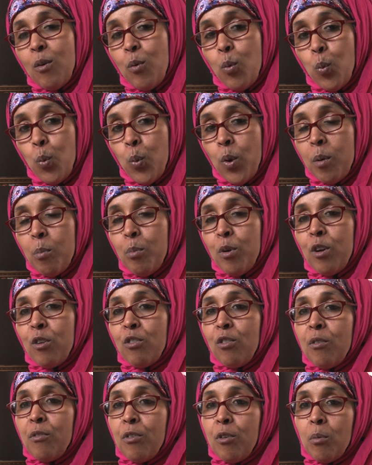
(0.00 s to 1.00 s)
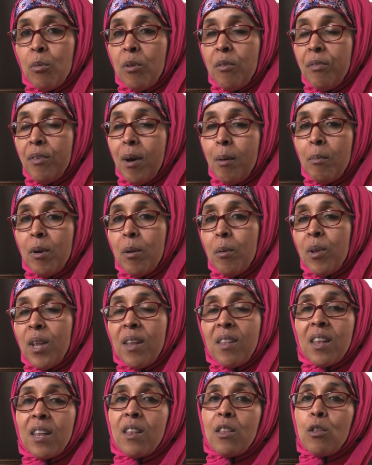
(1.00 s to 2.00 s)
one person from the family
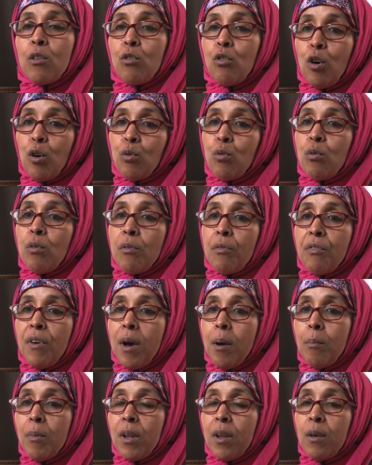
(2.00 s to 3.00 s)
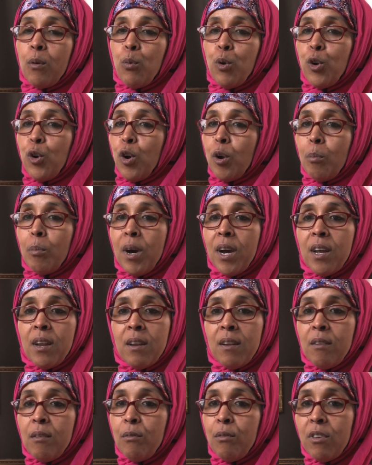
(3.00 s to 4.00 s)
then talk to the family we don't
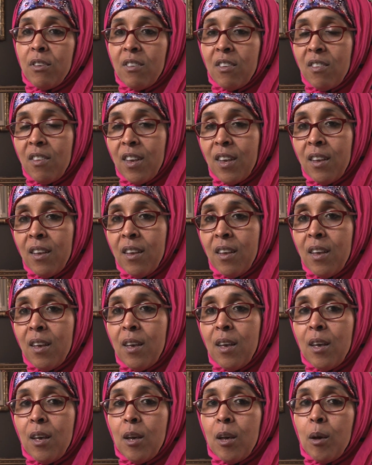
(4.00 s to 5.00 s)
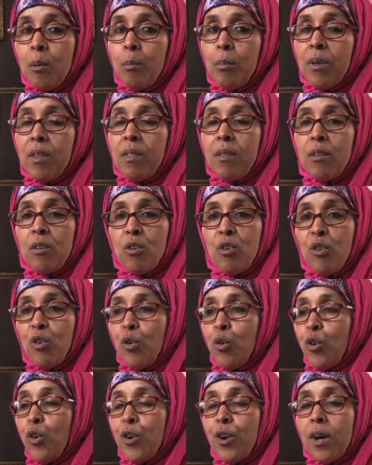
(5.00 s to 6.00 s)
mind visiting but
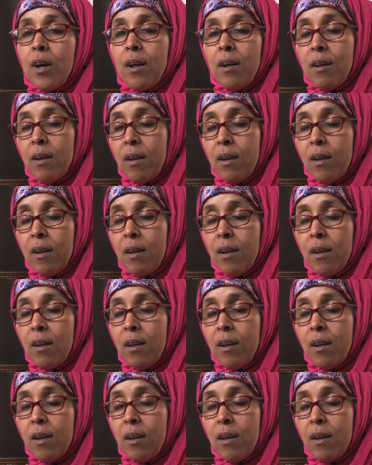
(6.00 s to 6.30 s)
you don't